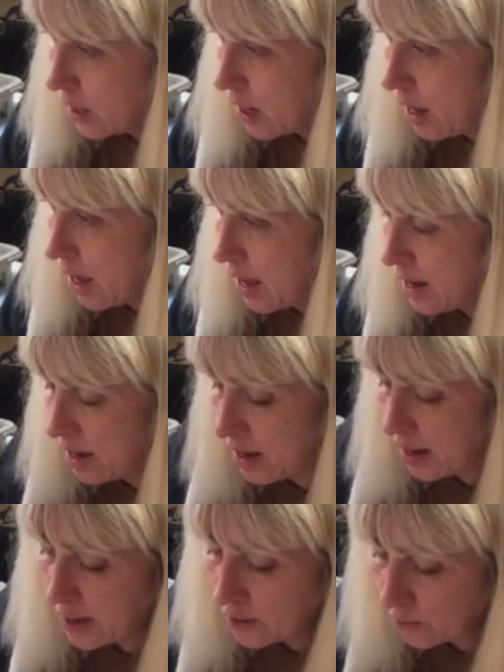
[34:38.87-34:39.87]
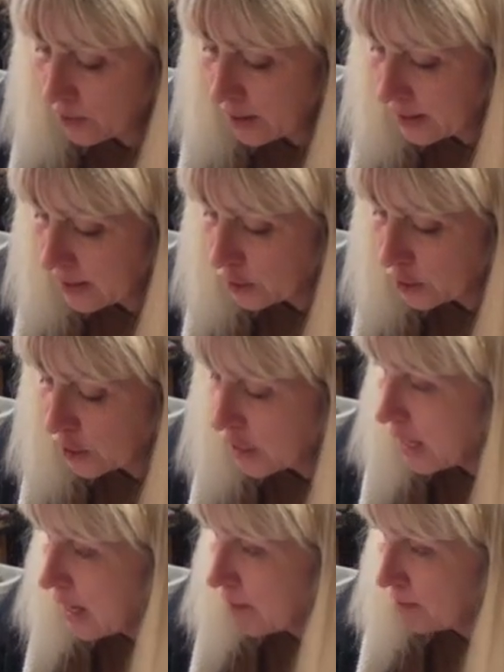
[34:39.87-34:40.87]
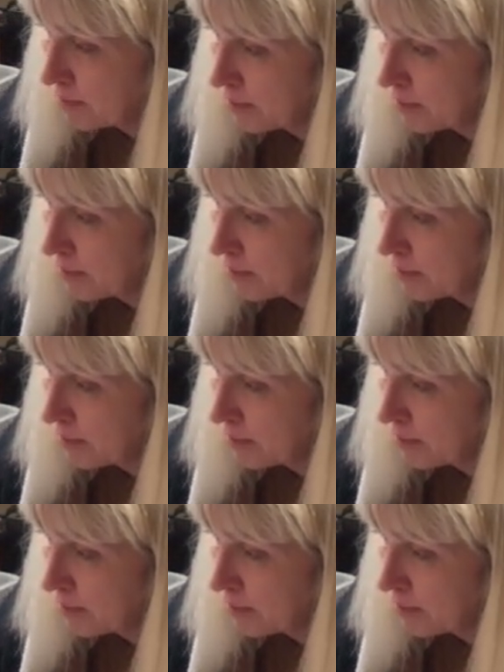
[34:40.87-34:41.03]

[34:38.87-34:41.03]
And I know that the shape